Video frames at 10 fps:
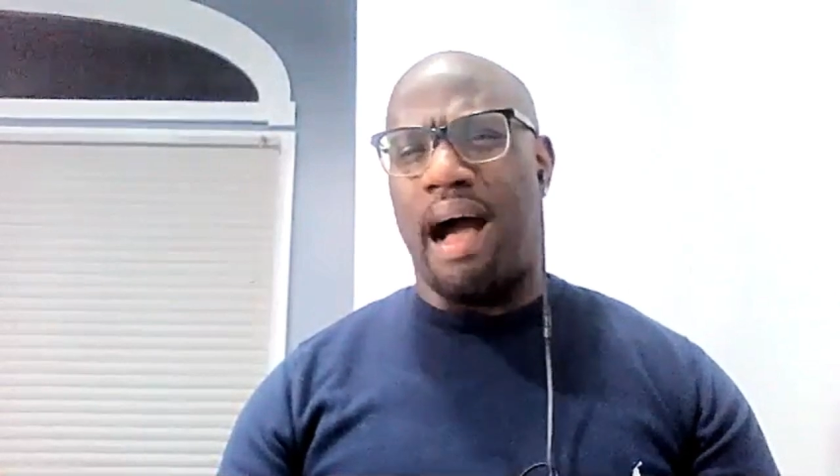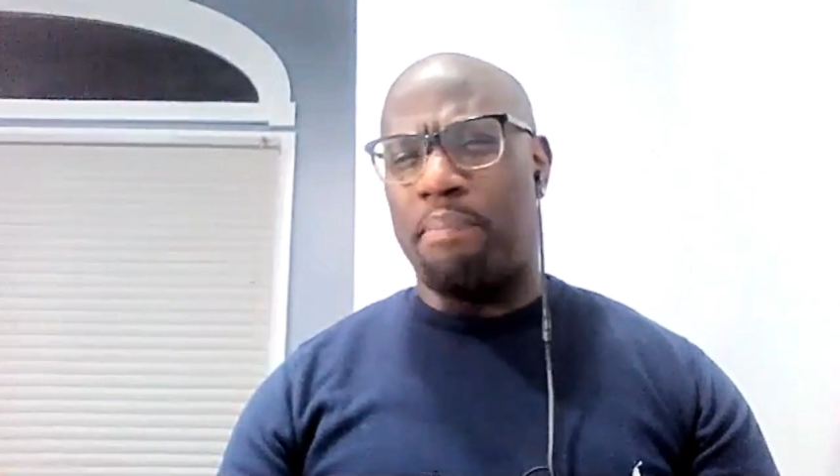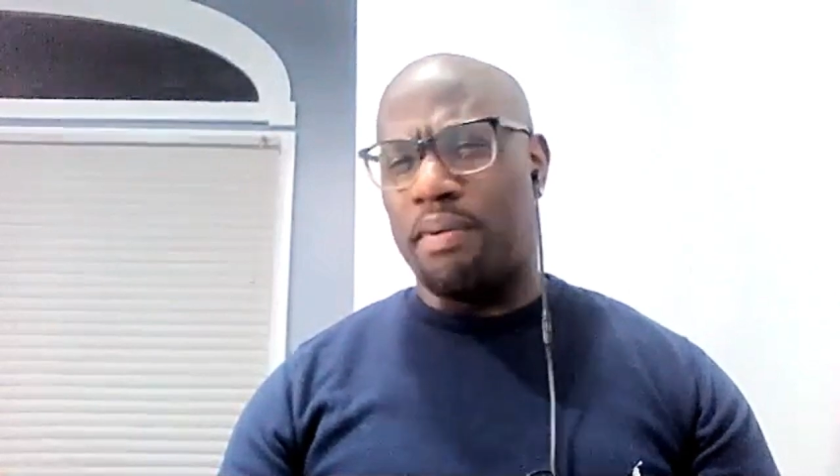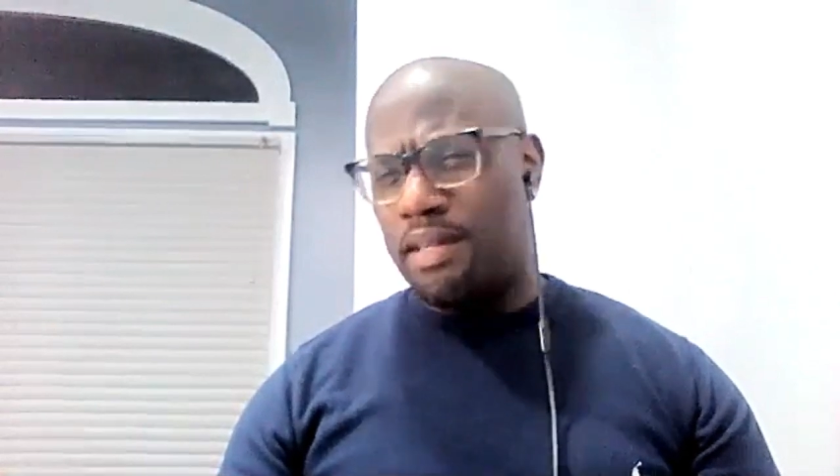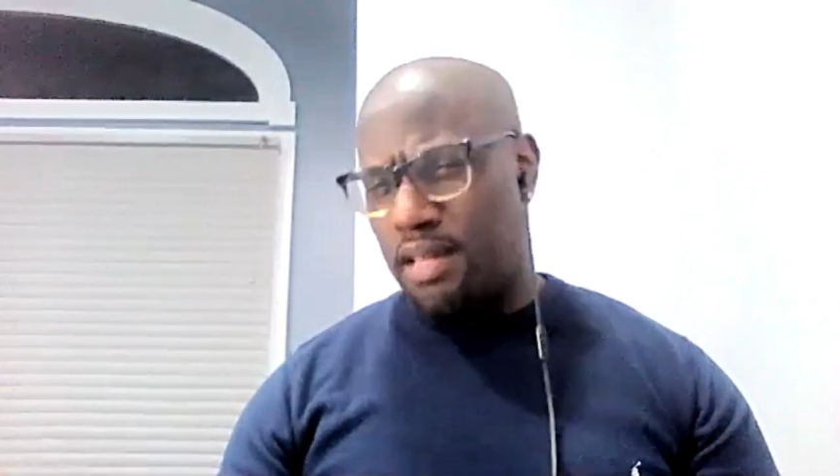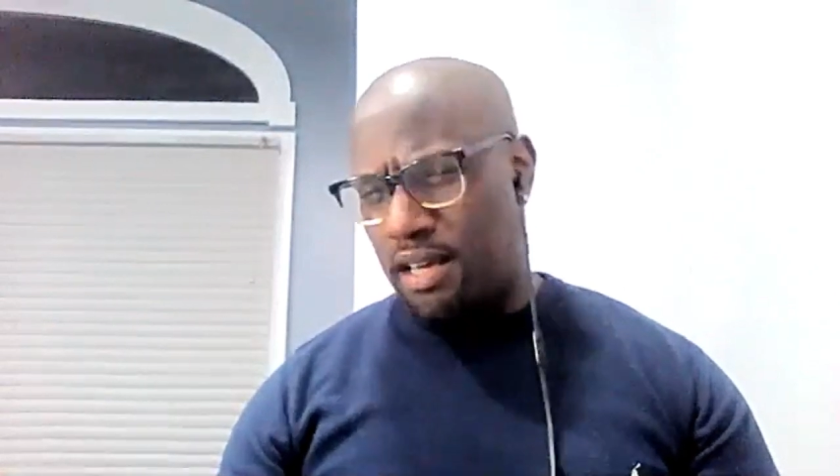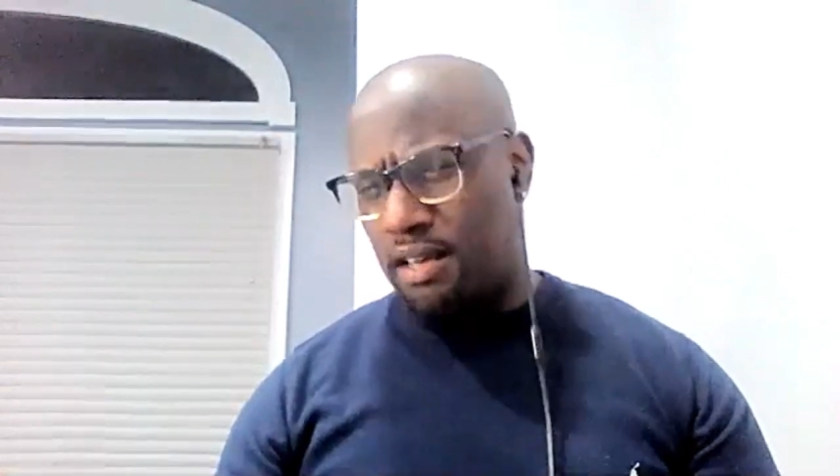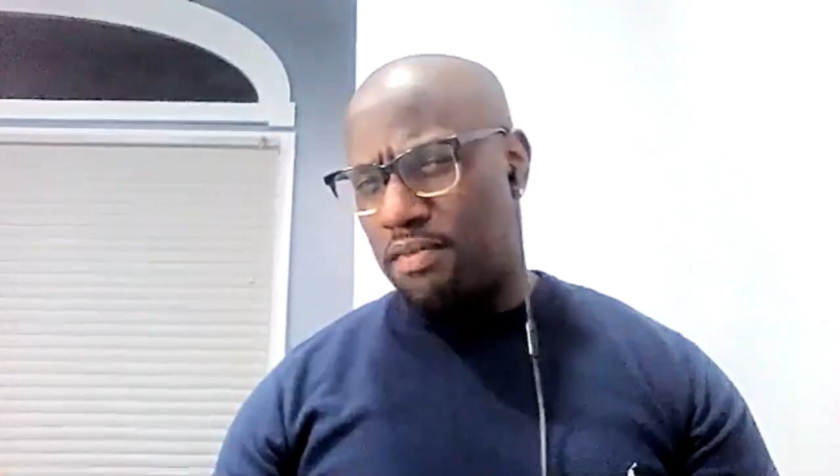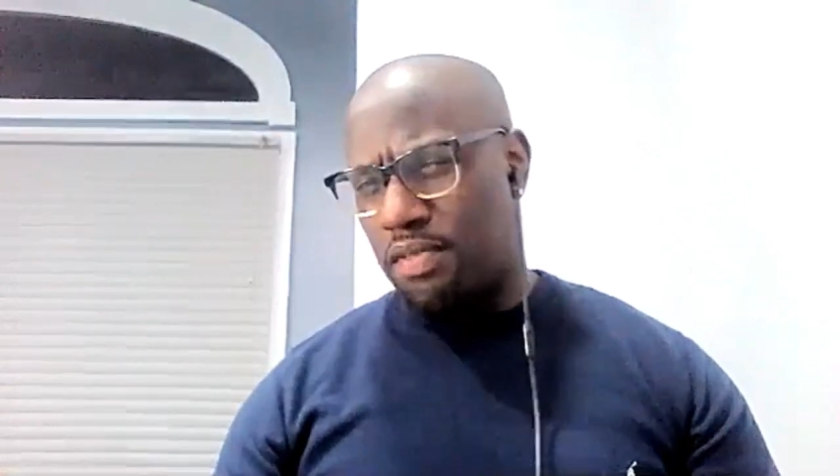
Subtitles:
believe